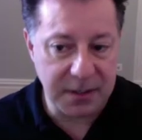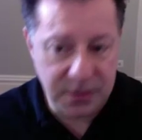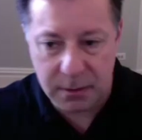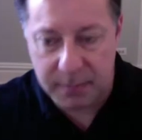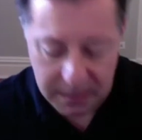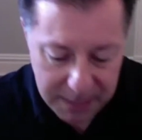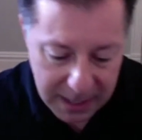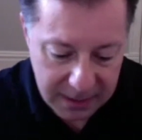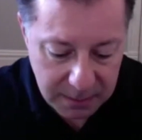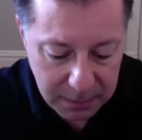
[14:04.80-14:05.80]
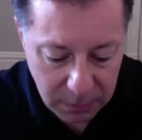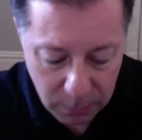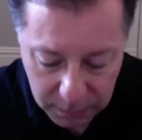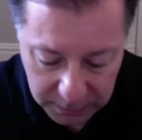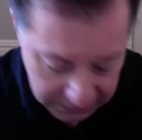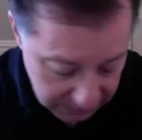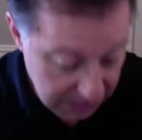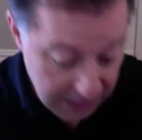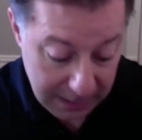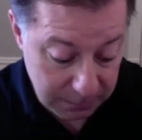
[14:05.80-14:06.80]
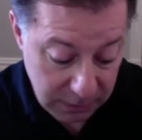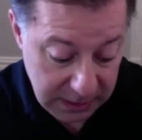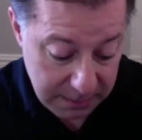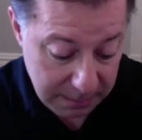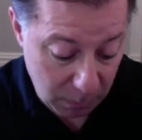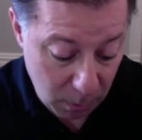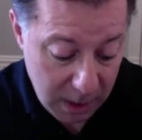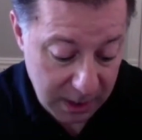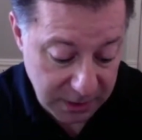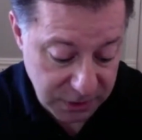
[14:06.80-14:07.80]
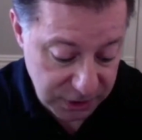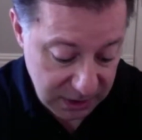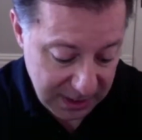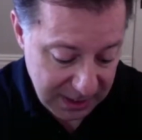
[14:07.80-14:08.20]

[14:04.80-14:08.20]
room, and I'm packing up my horn, and I'm looking at my watch,